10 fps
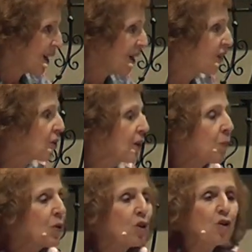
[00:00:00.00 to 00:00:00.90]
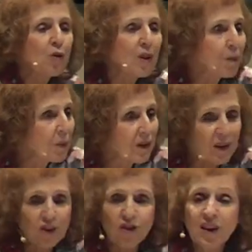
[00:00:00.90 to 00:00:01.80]
It's going to put you in a
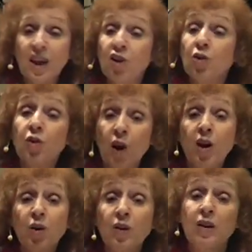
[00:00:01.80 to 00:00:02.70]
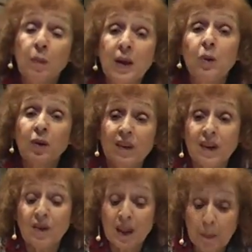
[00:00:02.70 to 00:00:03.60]
position that you're not going to be
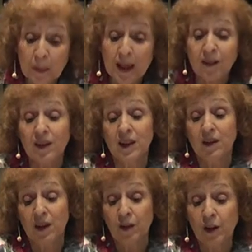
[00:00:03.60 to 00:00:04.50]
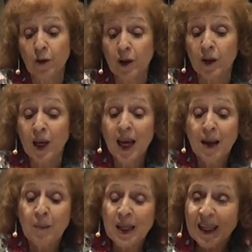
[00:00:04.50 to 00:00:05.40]
receiving the blessings of the Lord
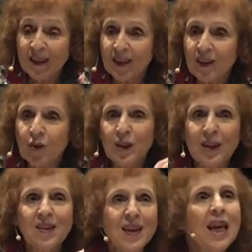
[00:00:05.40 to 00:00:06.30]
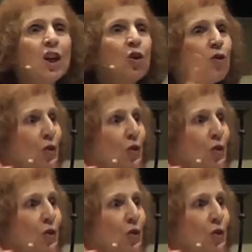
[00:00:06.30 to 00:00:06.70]
because it's going to take you